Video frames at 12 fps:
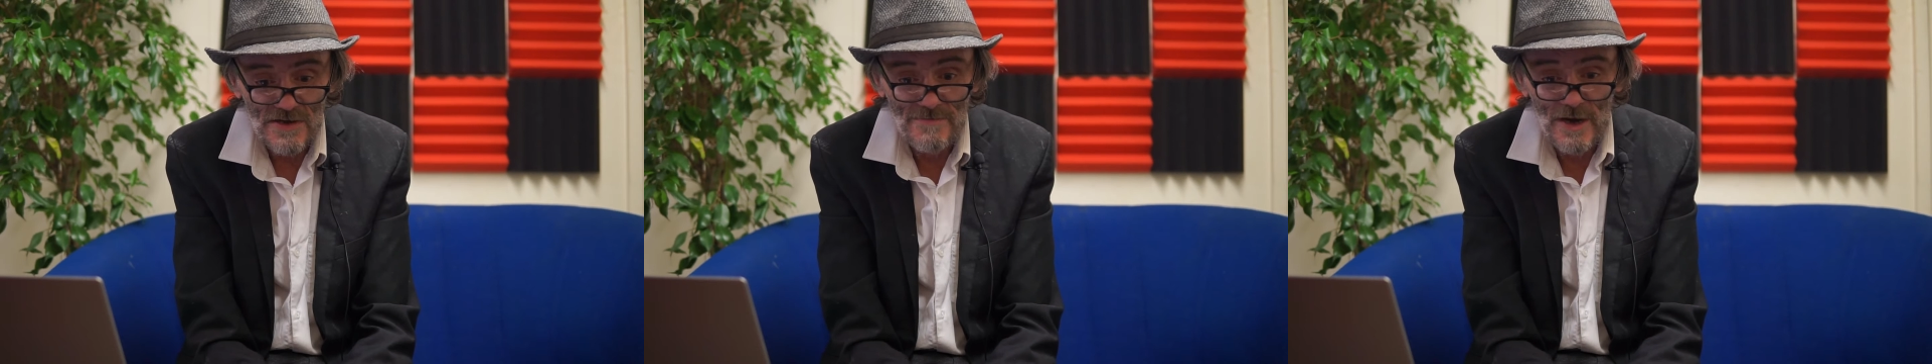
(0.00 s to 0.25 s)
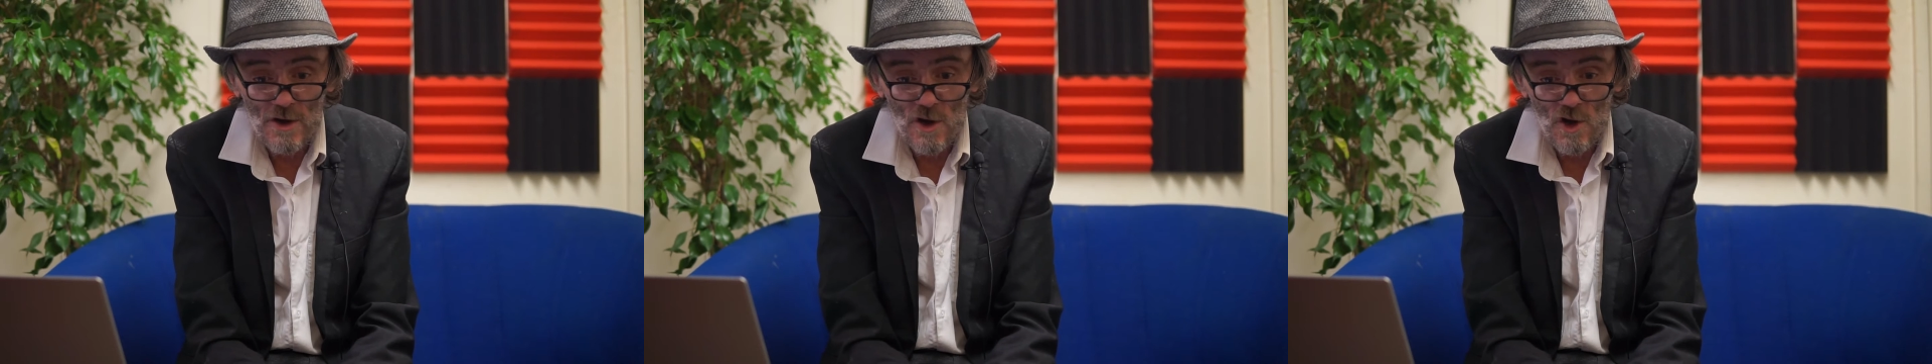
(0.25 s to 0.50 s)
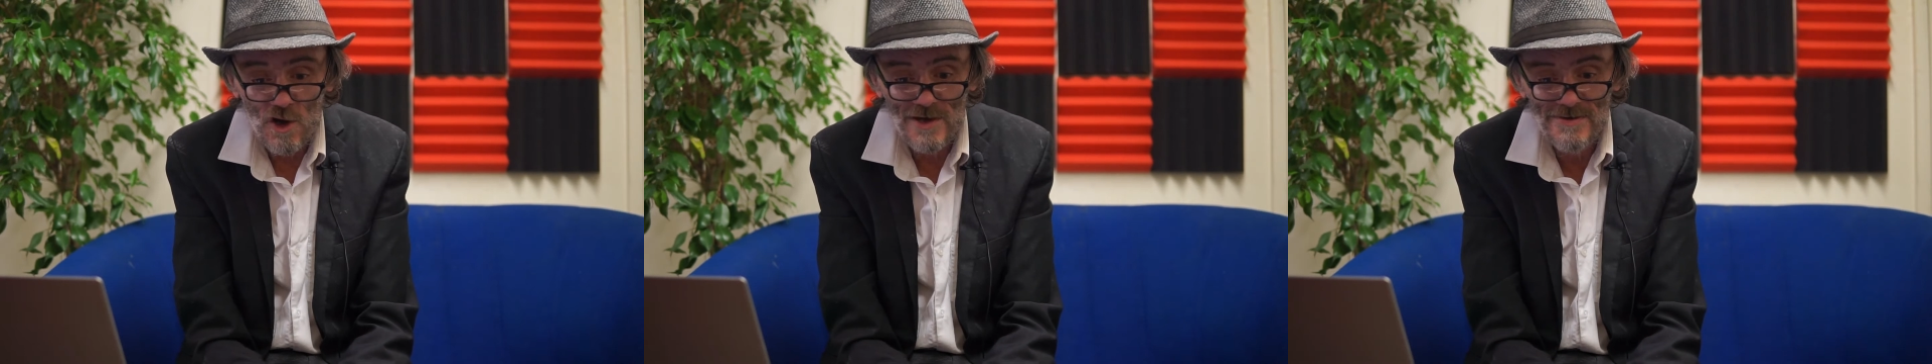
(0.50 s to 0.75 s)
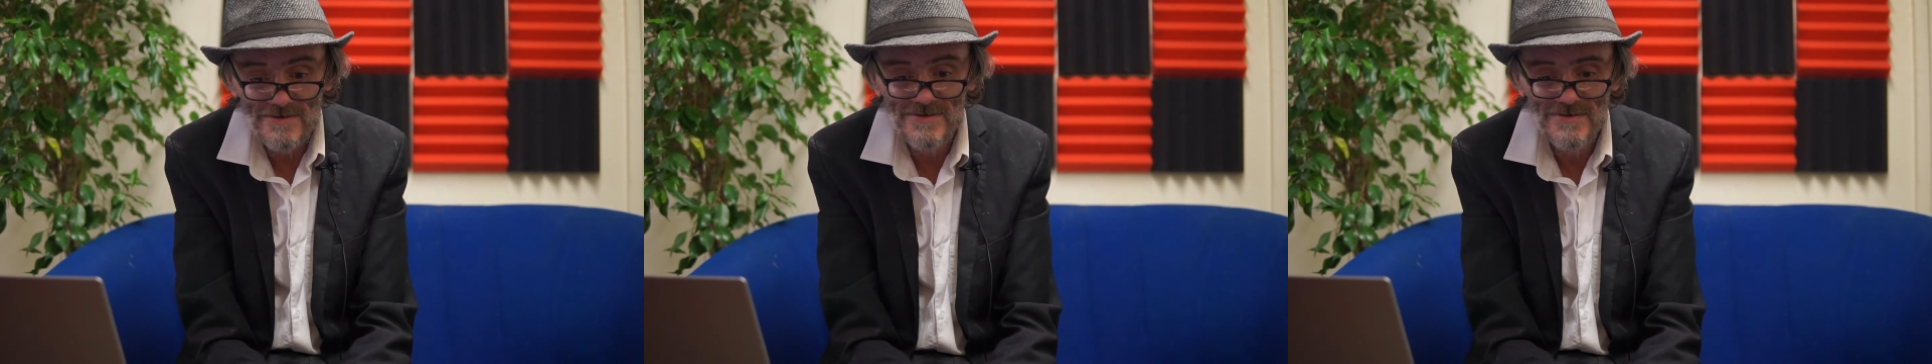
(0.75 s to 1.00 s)
Not anymore.
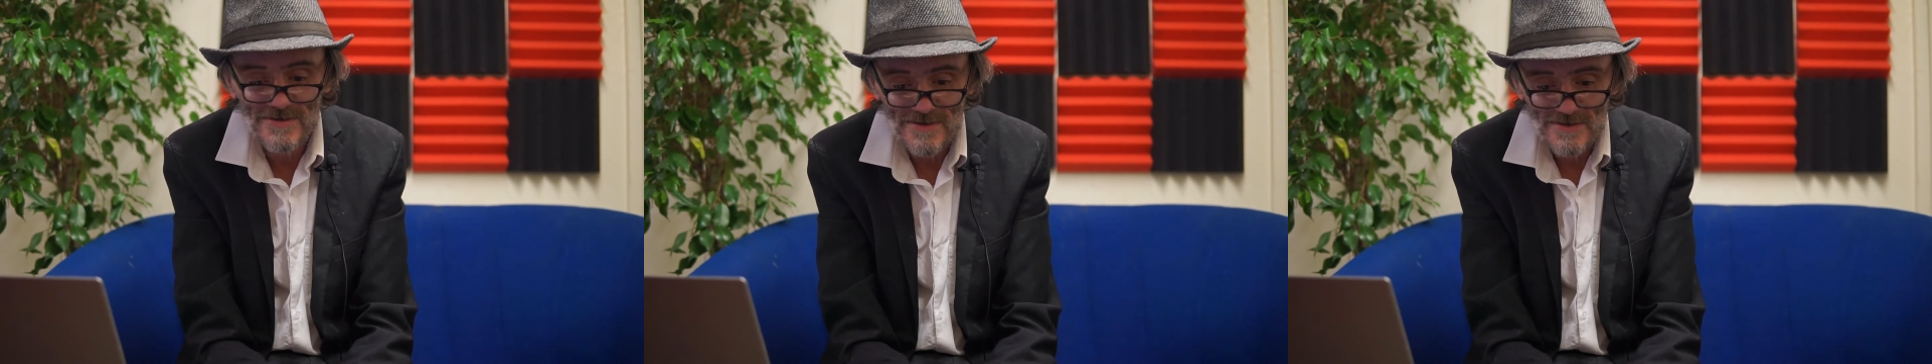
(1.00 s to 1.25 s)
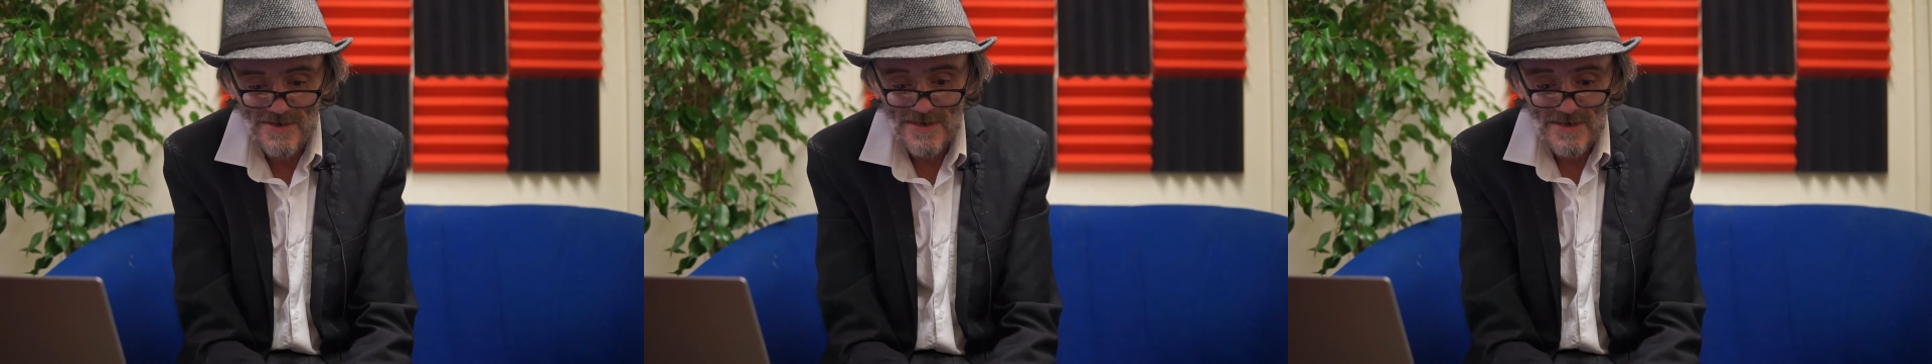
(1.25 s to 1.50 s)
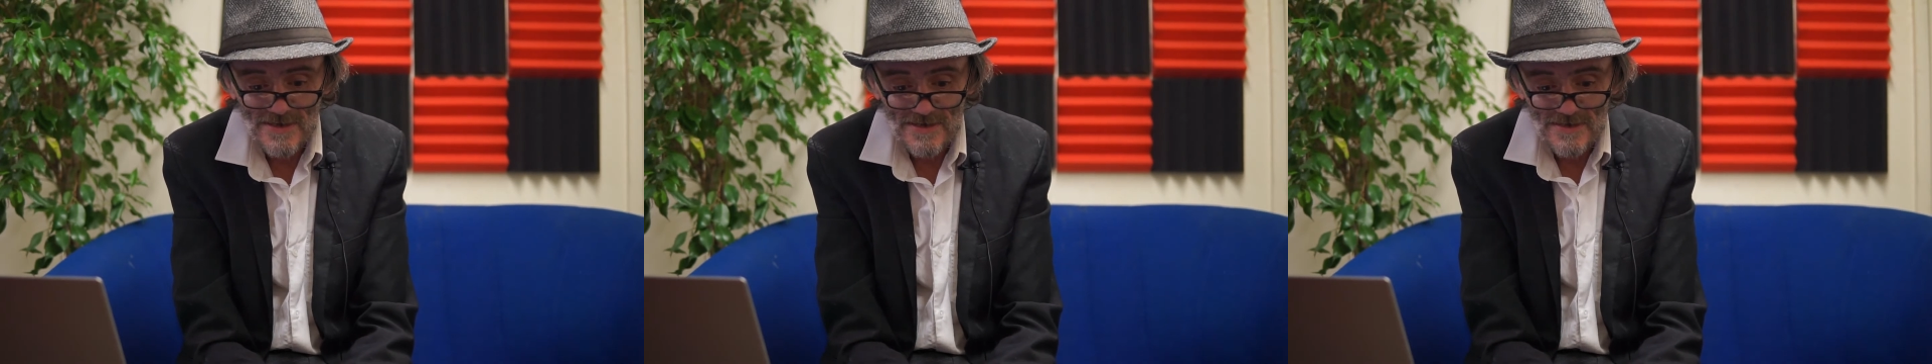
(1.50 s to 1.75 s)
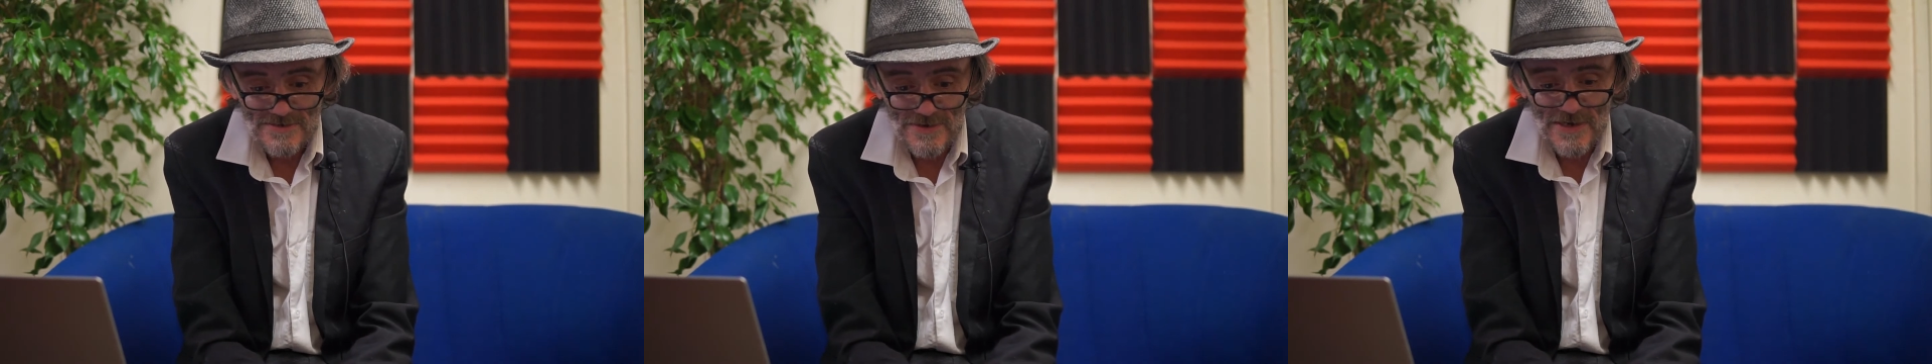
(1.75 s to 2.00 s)

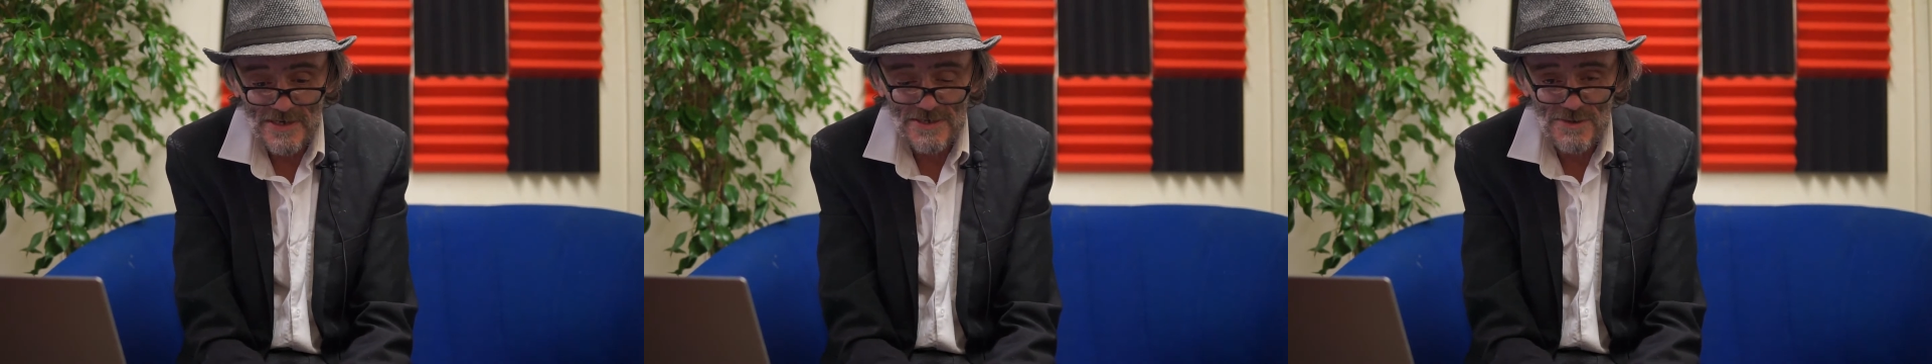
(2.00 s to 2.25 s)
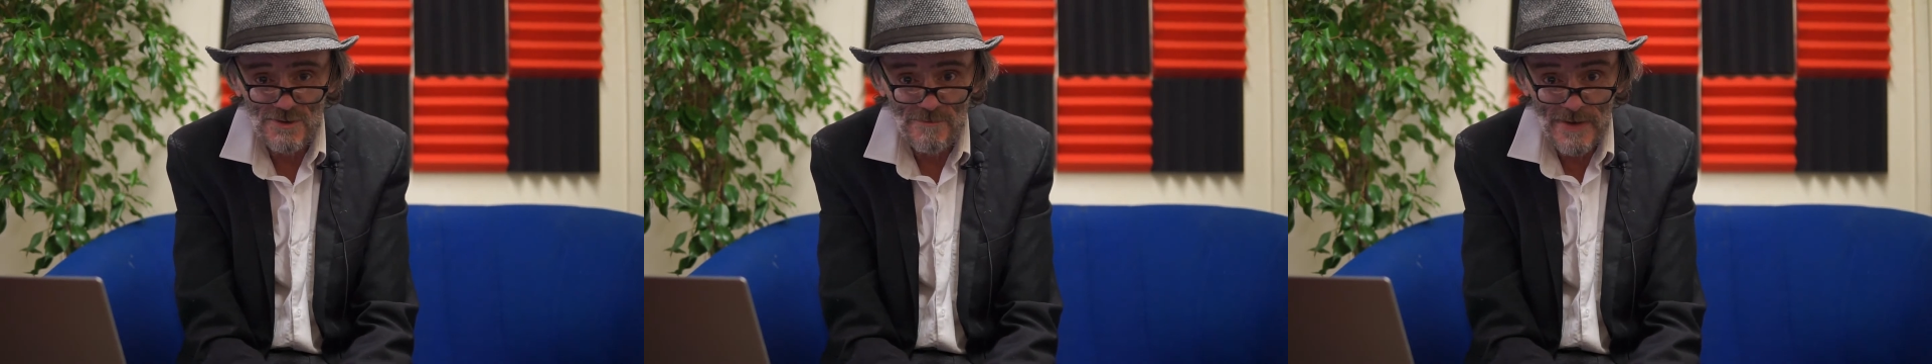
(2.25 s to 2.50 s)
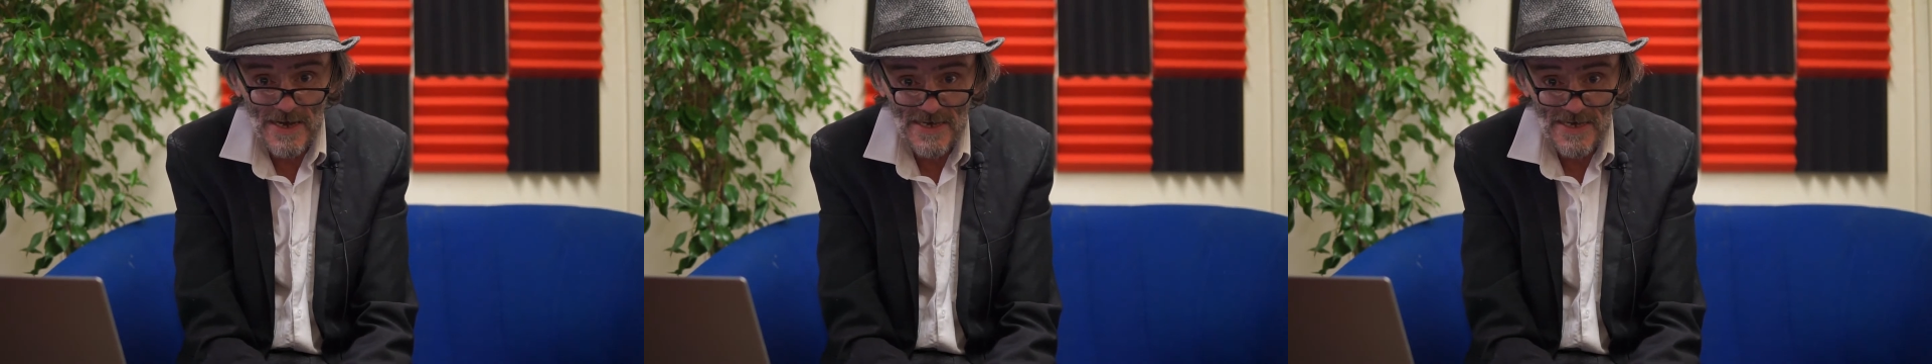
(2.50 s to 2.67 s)
Drank two